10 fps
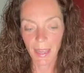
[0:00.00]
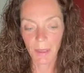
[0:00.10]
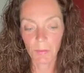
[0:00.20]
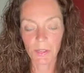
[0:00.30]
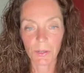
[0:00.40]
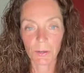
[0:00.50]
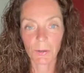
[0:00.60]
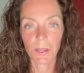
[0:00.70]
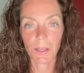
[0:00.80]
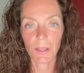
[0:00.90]
And when you
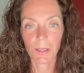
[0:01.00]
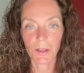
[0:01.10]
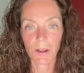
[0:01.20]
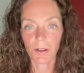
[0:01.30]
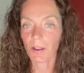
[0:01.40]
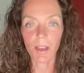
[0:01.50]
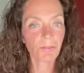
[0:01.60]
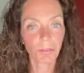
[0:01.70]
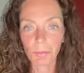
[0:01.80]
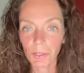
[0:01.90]
are not
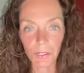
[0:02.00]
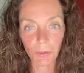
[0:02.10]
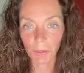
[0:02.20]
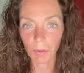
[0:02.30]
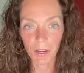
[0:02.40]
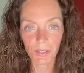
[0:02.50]
familiar with what